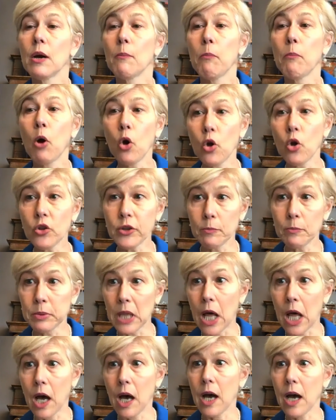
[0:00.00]
pull the
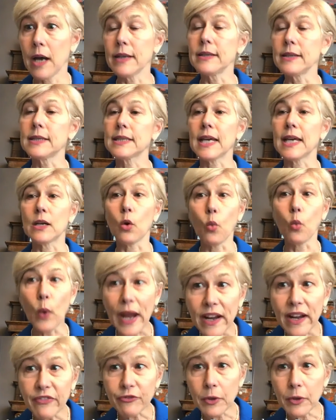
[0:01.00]
blinds, get
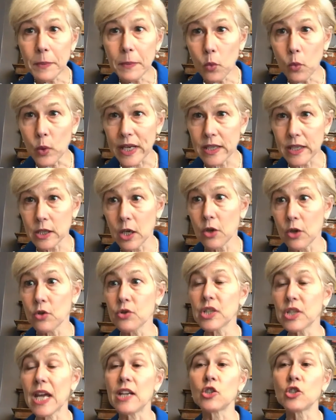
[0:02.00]
away from the
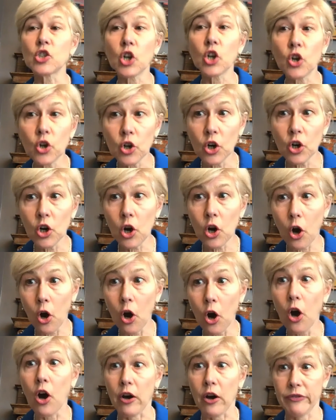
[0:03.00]
windows, and turn
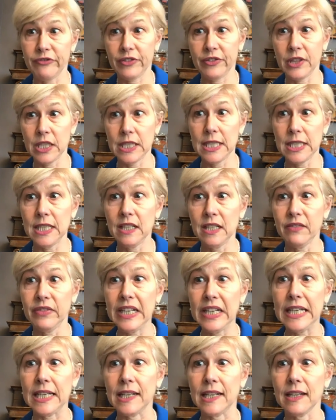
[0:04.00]
off the
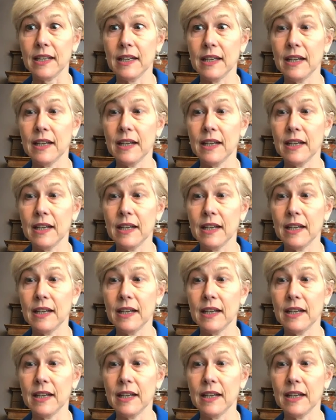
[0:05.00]
TV.